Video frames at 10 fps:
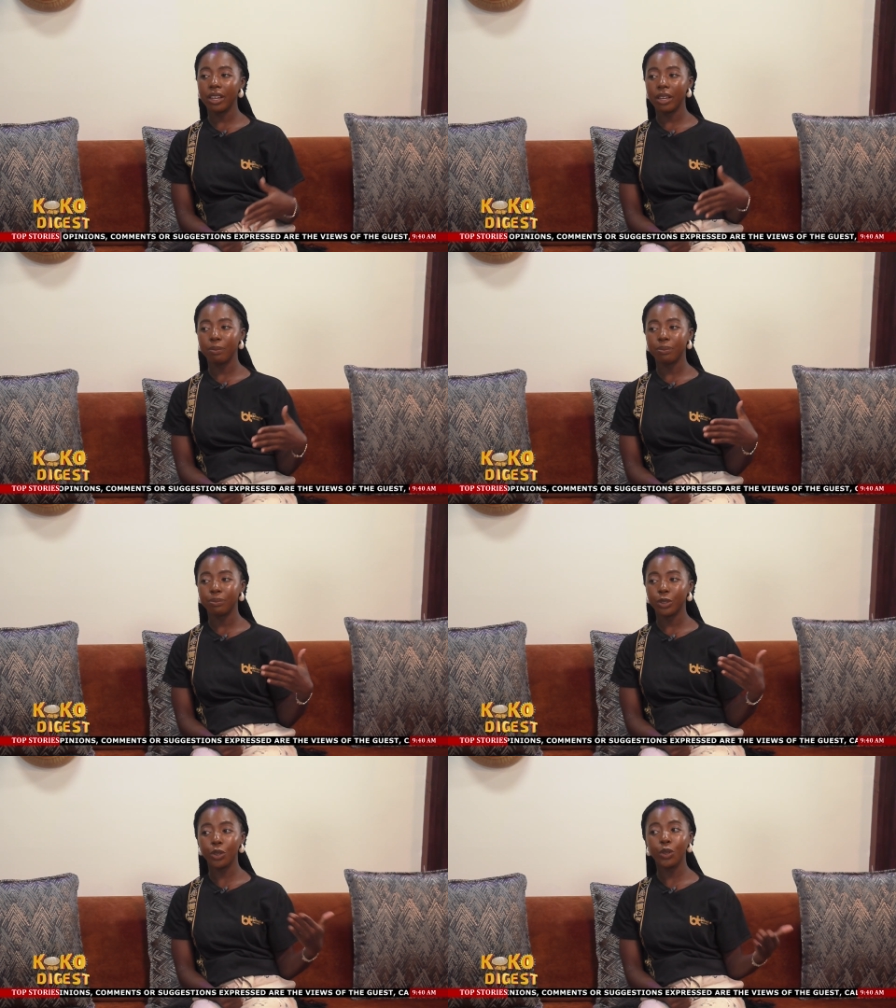
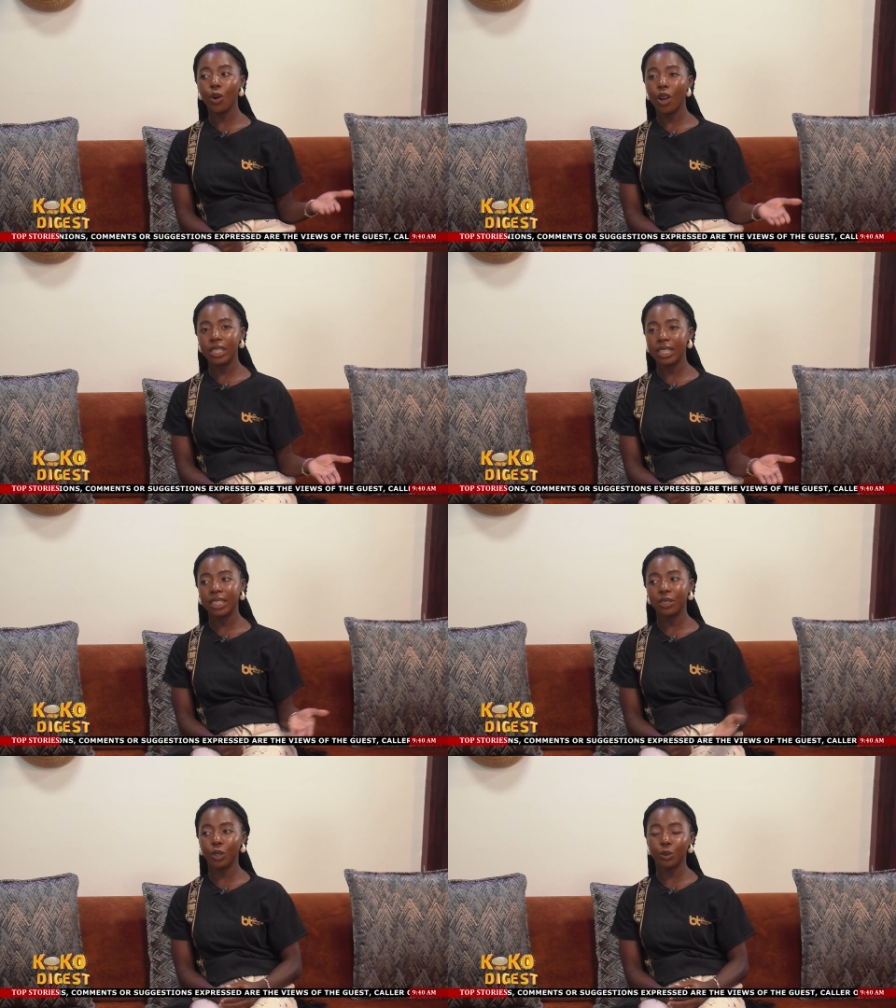um, good
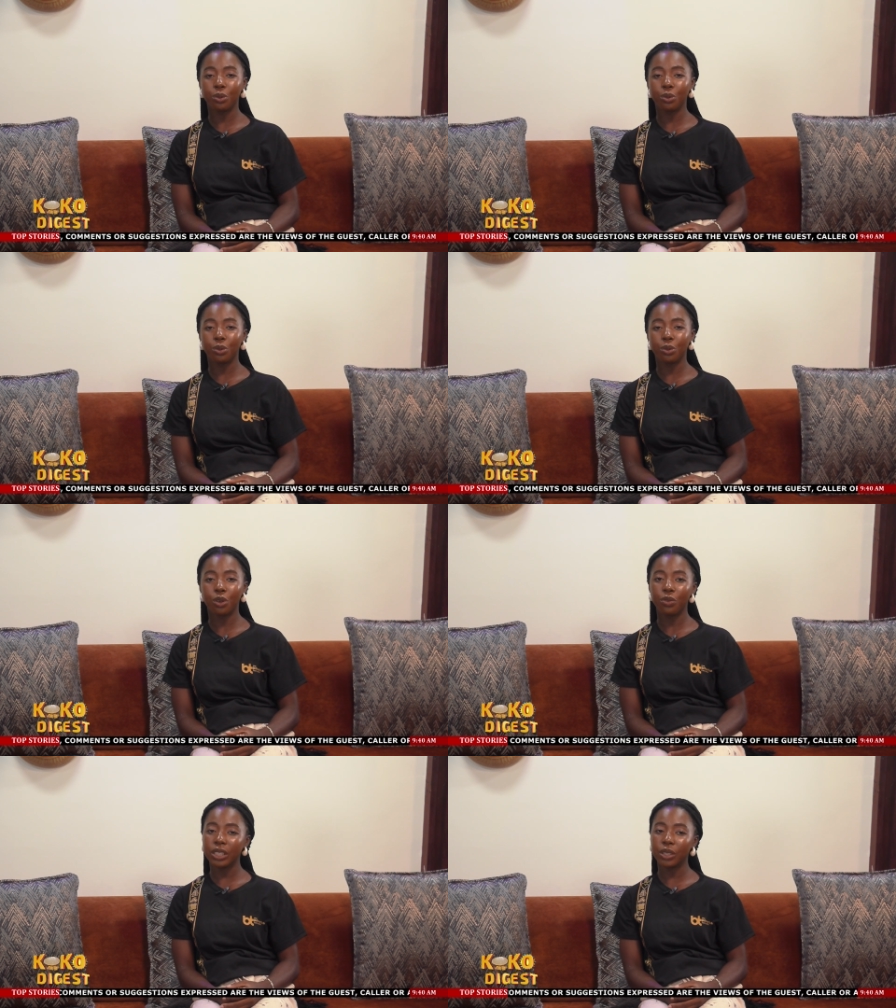causes such as
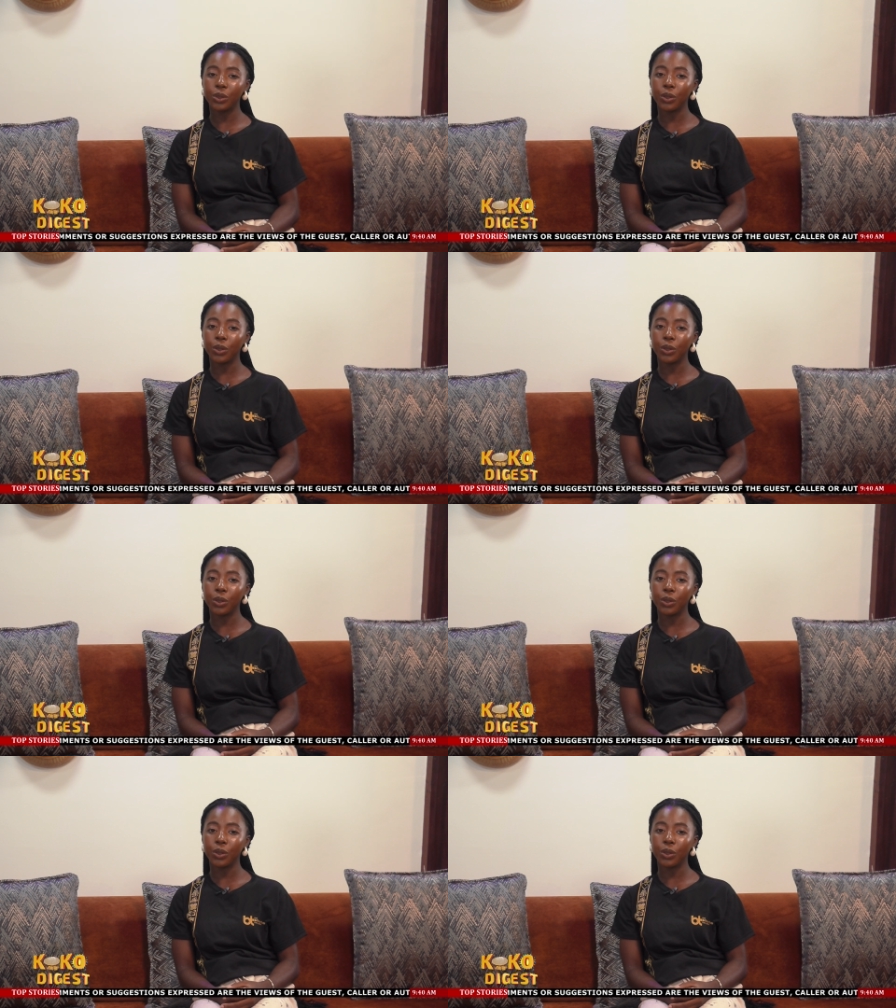non-profit mm -hmm.